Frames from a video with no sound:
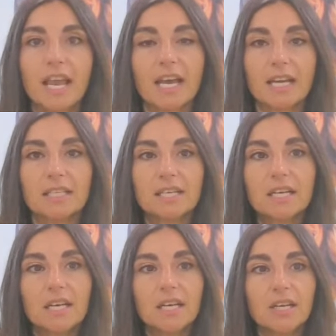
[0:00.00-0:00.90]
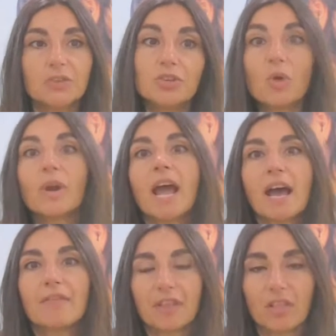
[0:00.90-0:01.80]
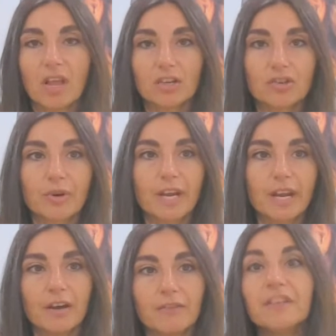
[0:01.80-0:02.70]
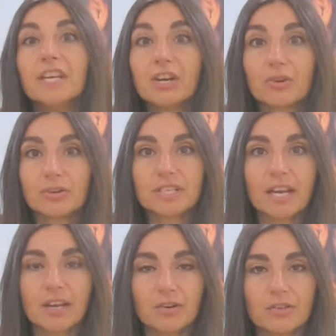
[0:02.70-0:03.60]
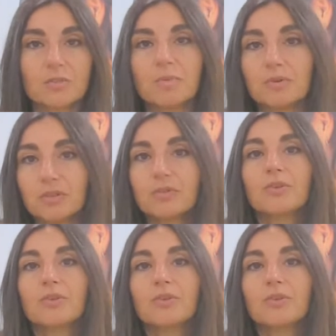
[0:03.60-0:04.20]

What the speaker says: And you don't have the luxury of years at your disposal.